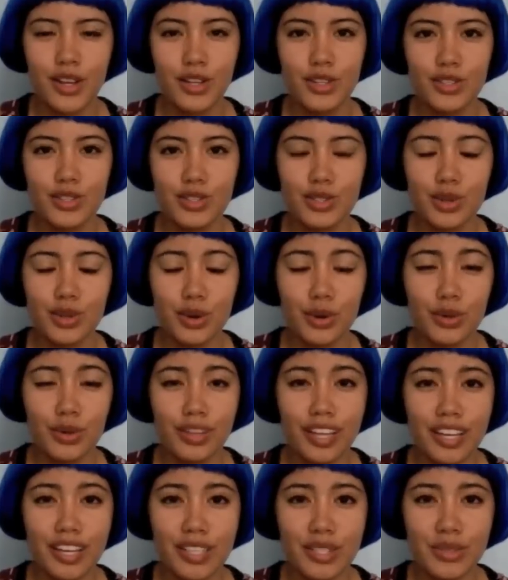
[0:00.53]
So
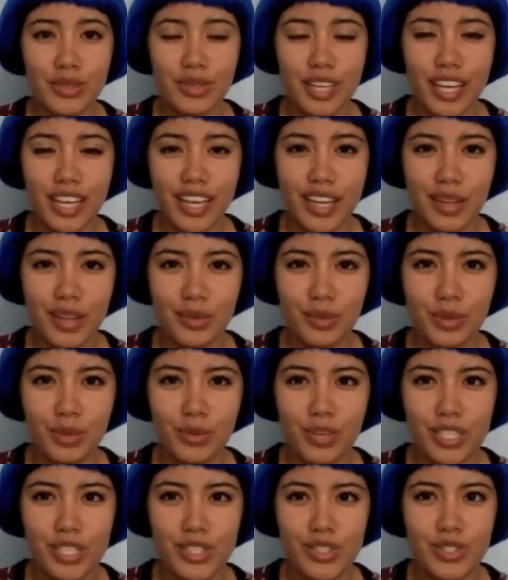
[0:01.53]
last weekend we
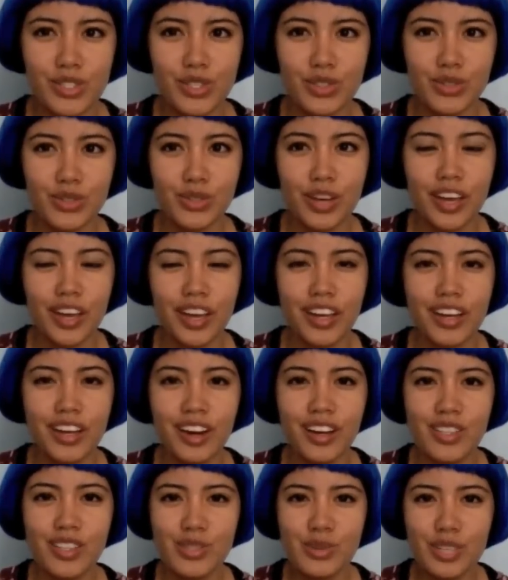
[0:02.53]
went to
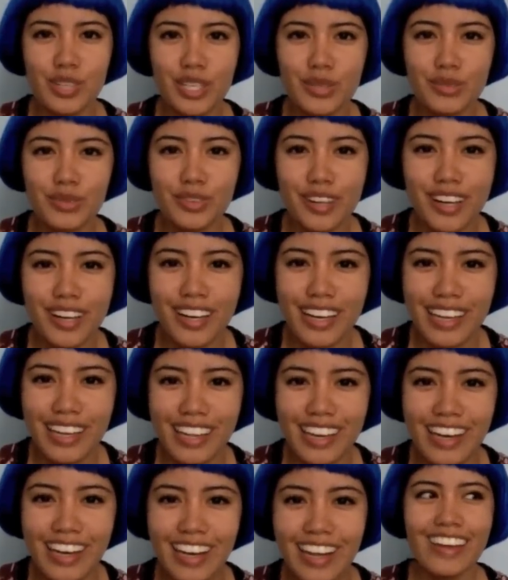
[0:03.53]
A-Kon
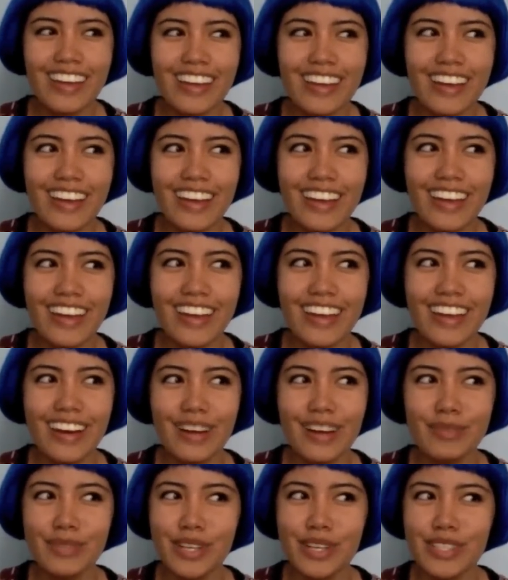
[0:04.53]
21, and
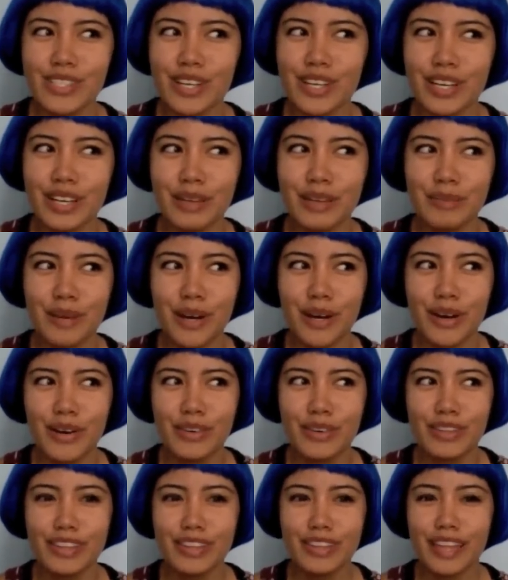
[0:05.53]
I'm not talking
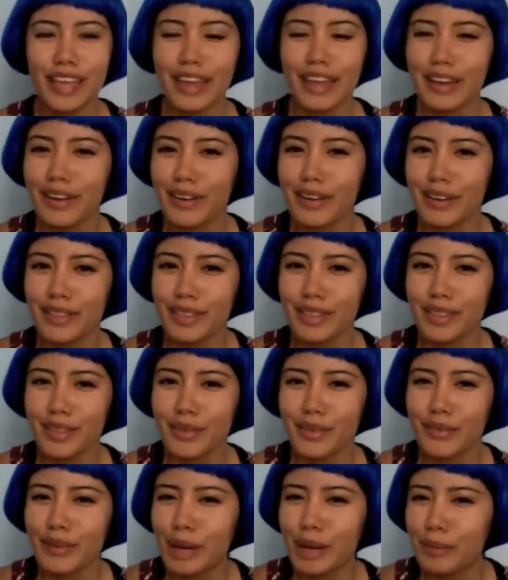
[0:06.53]
about Akon the
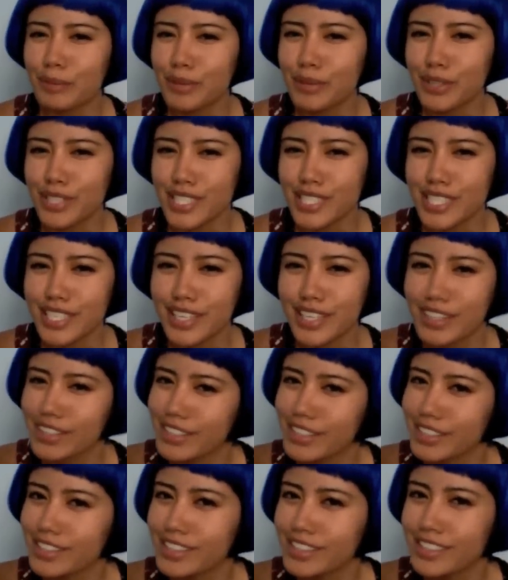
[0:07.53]
rapper
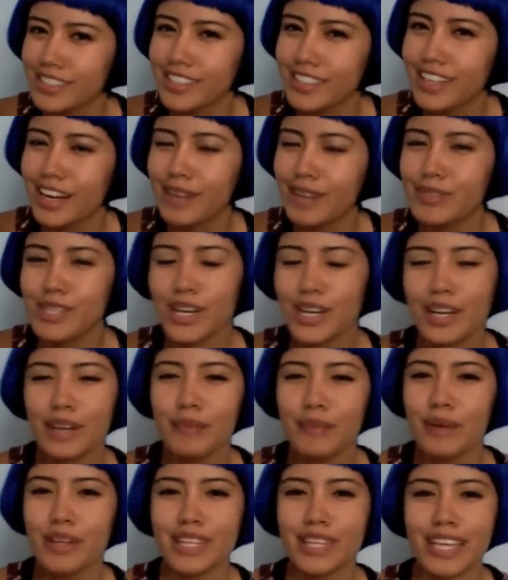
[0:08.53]
singer. I'm talking
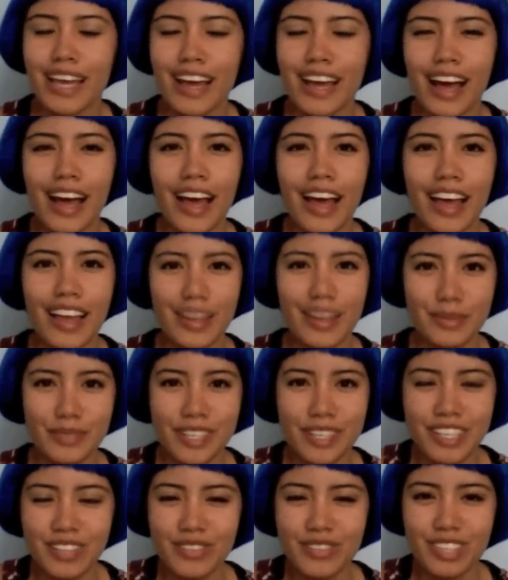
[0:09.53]
about the
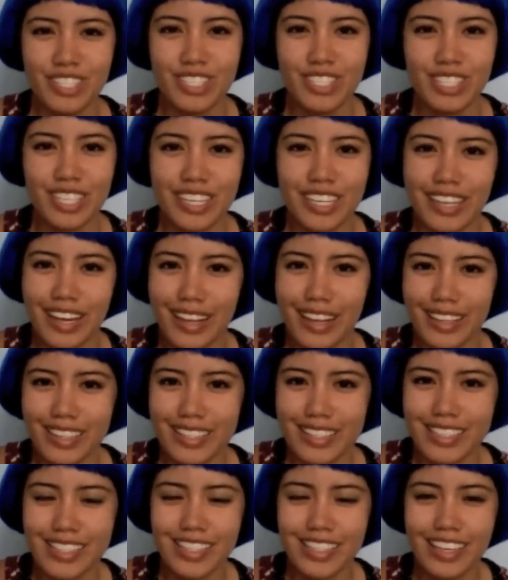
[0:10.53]
anime convention in
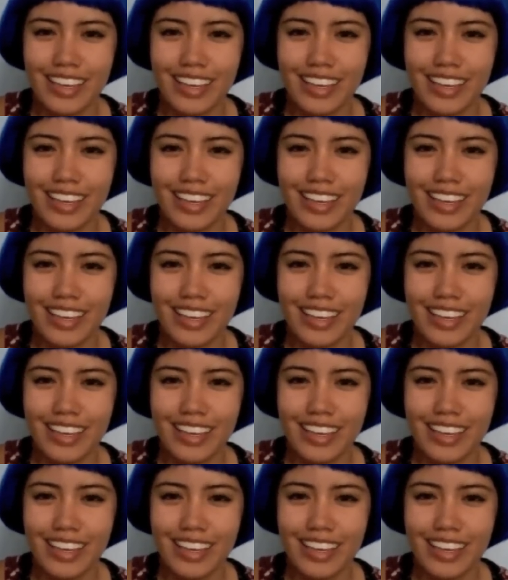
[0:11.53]
Dallas.